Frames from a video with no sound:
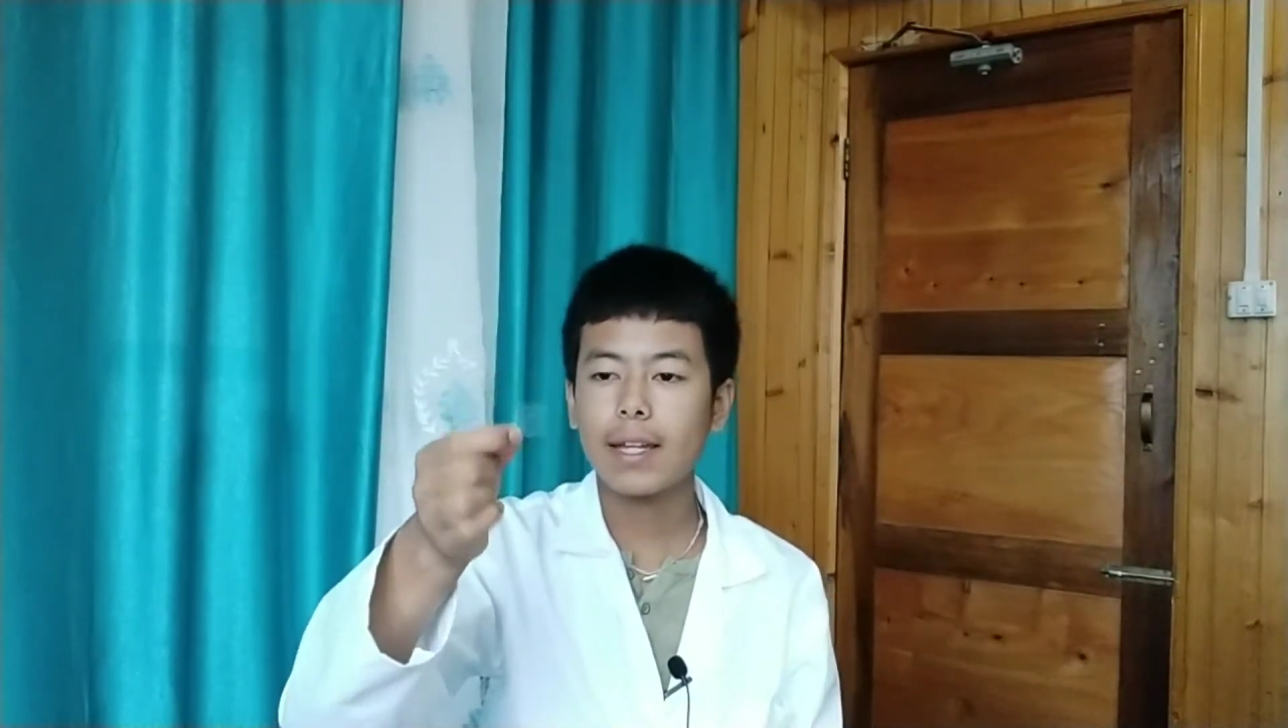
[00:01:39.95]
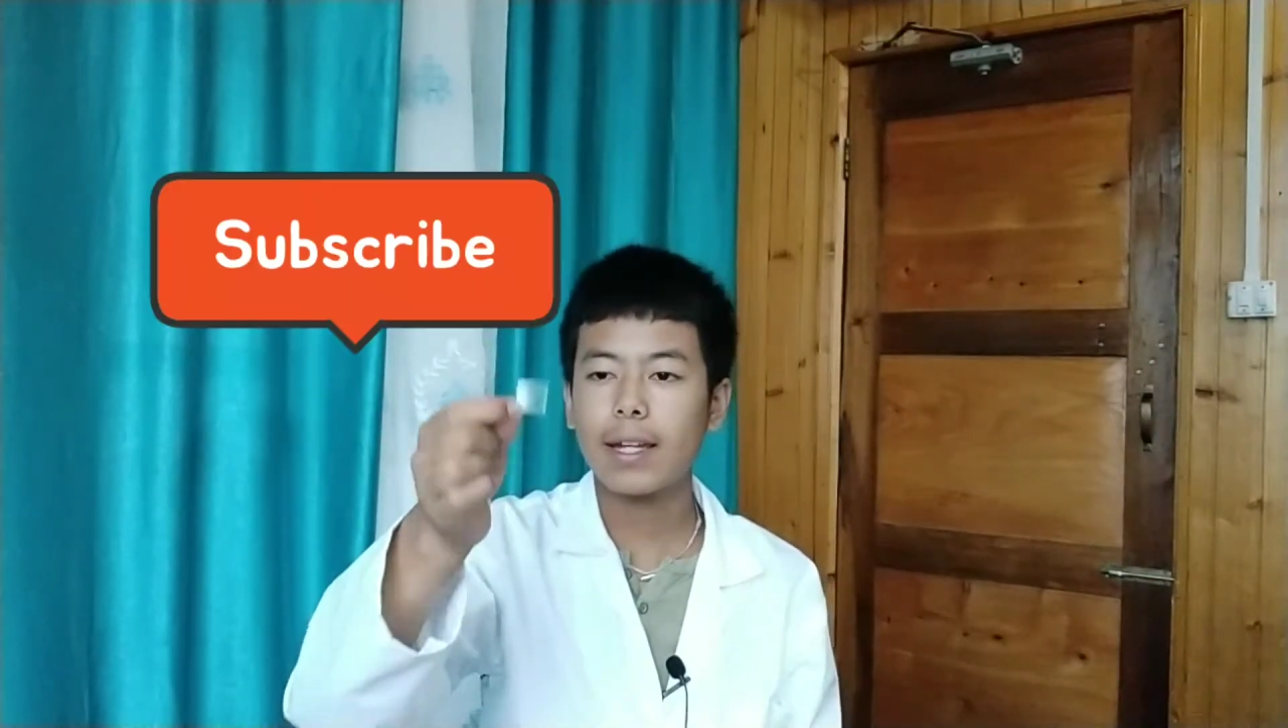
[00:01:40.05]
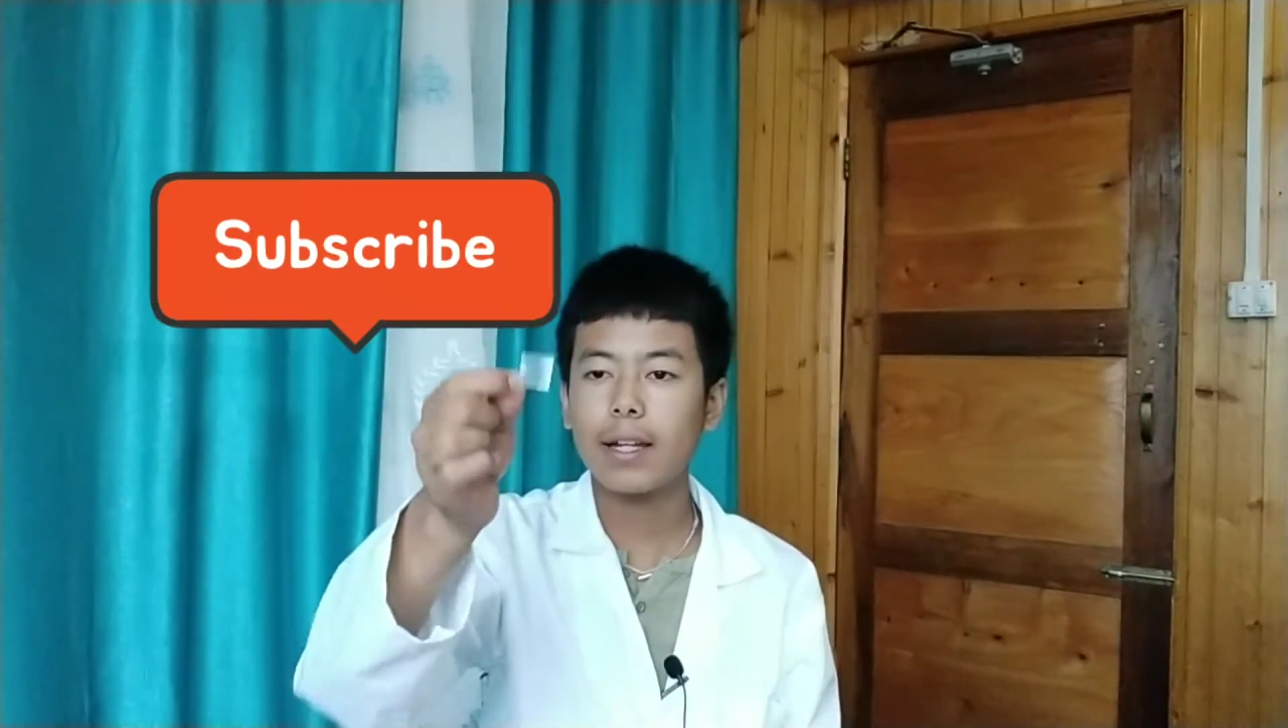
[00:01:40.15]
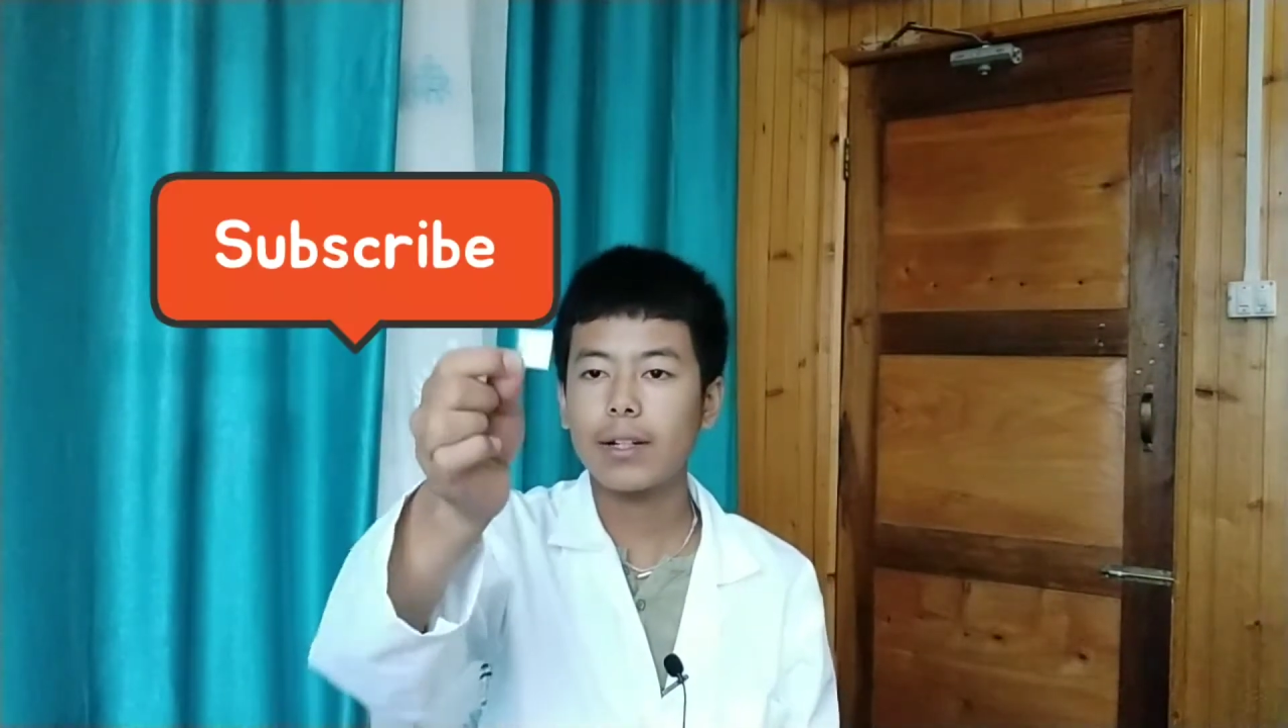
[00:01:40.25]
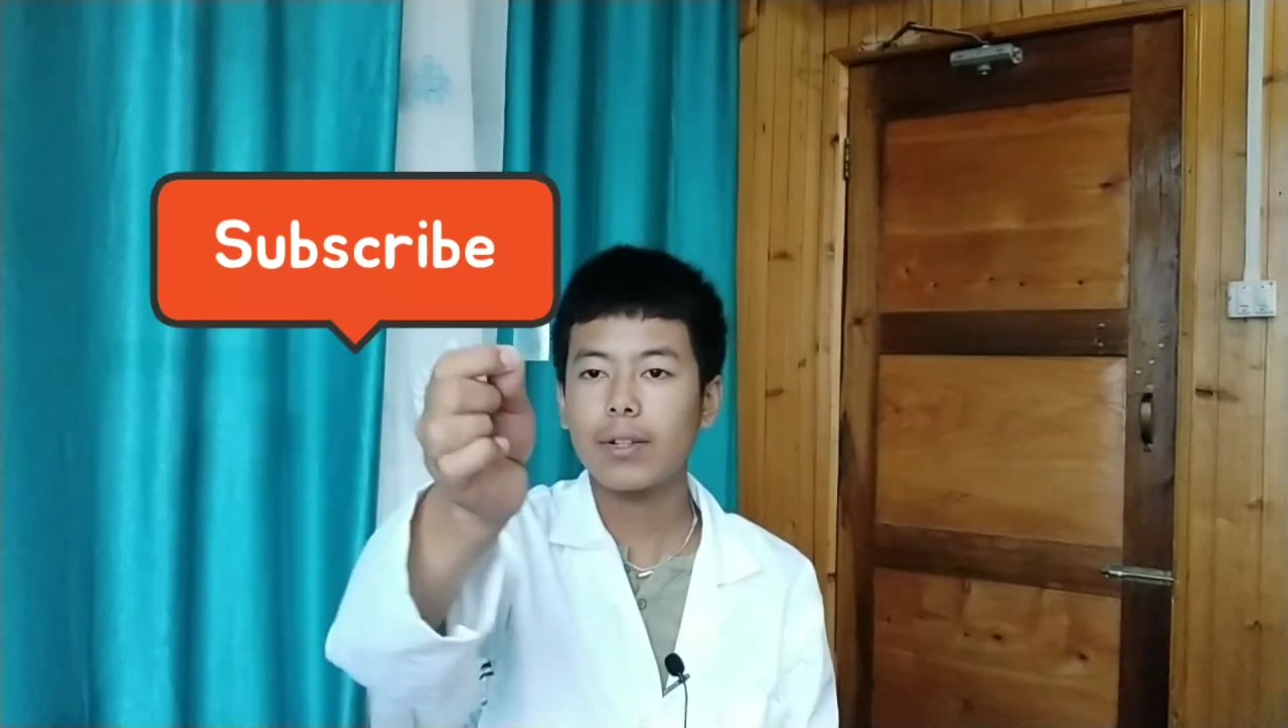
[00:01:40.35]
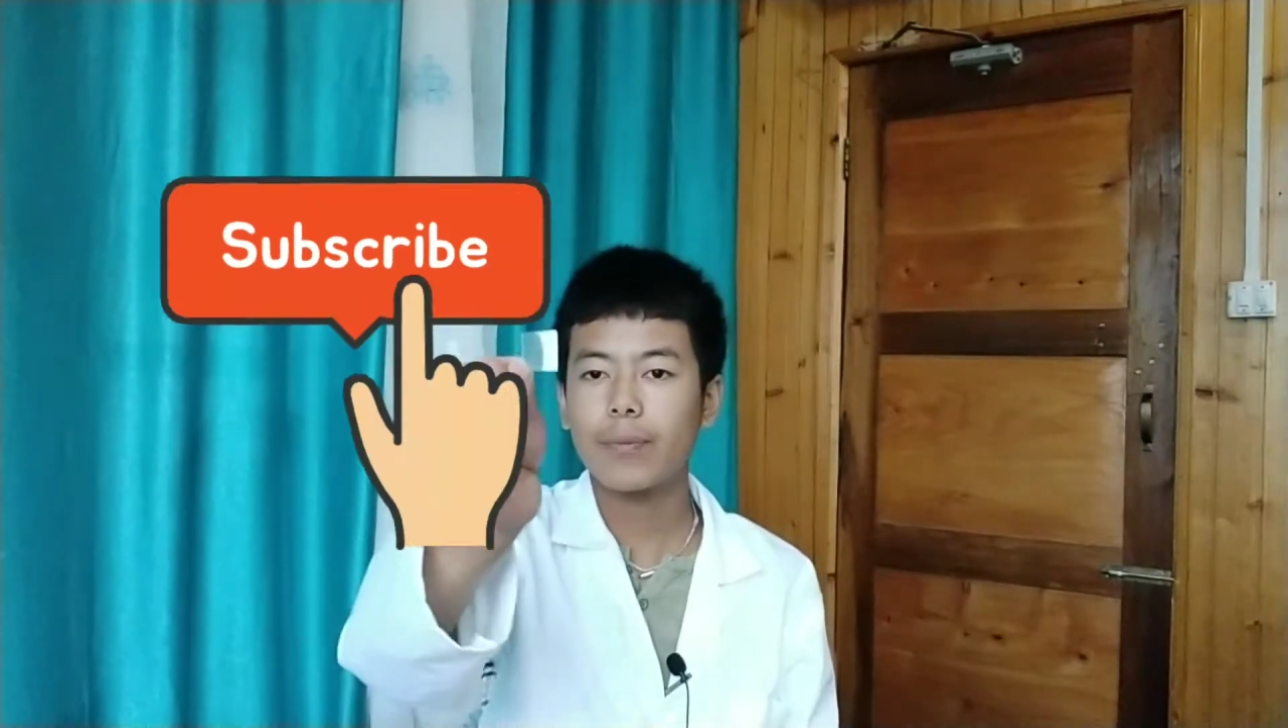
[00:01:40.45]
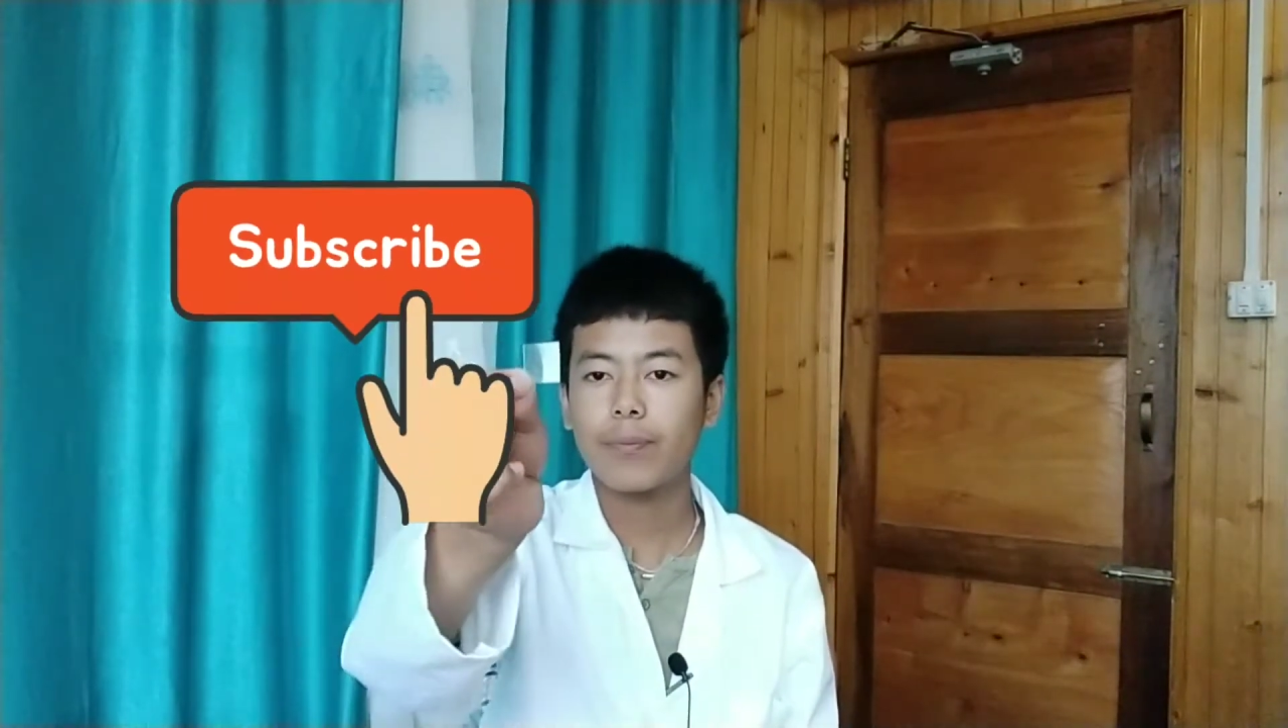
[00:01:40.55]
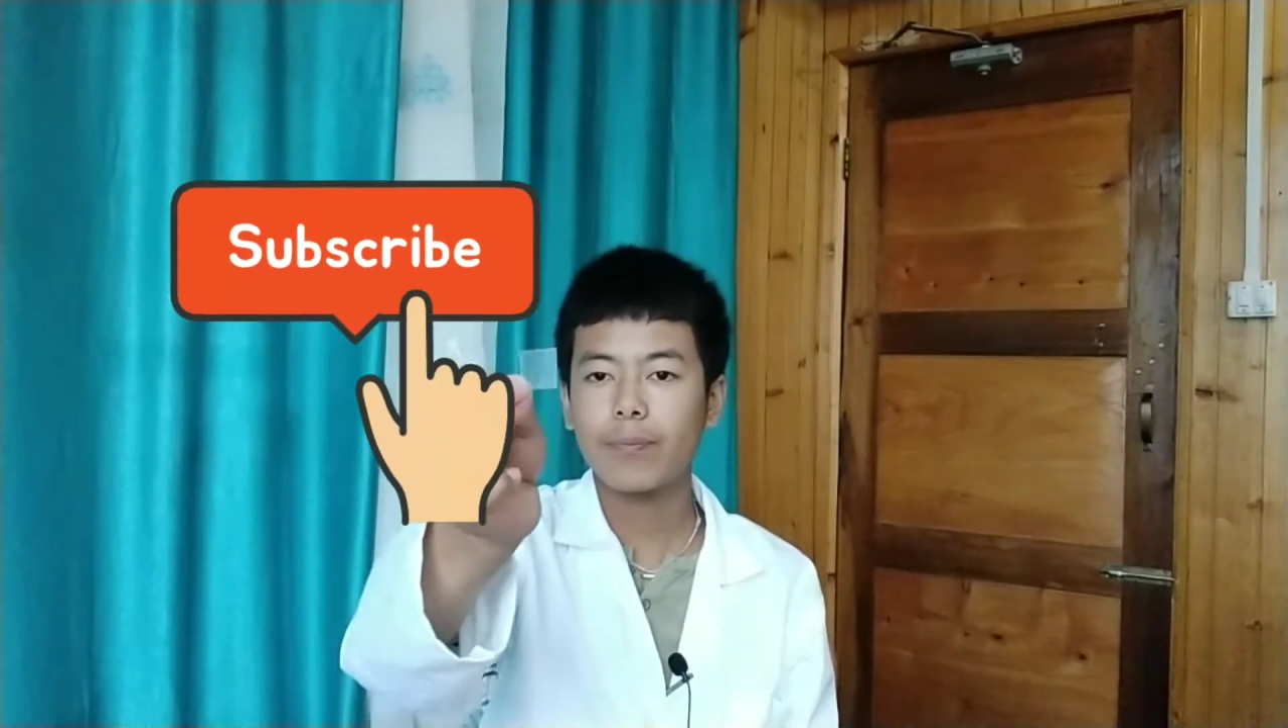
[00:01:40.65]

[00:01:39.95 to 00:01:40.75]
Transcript: and